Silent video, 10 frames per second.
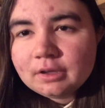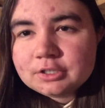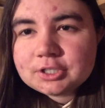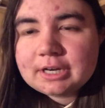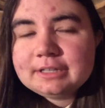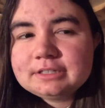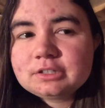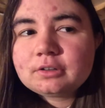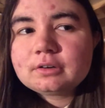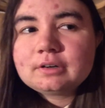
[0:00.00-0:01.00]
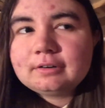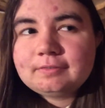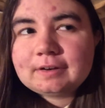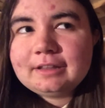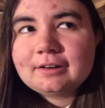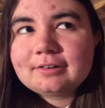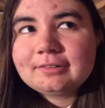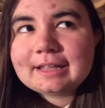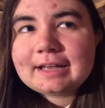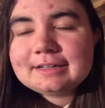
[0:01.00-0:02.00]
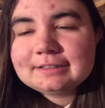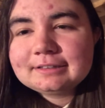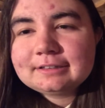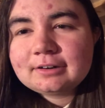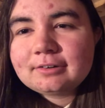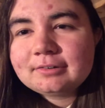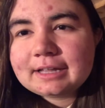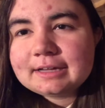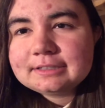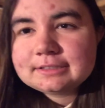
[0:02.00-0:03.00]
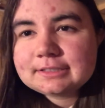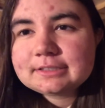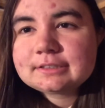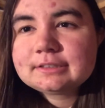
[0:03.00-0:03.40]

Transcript: trying to glorify their own lusts.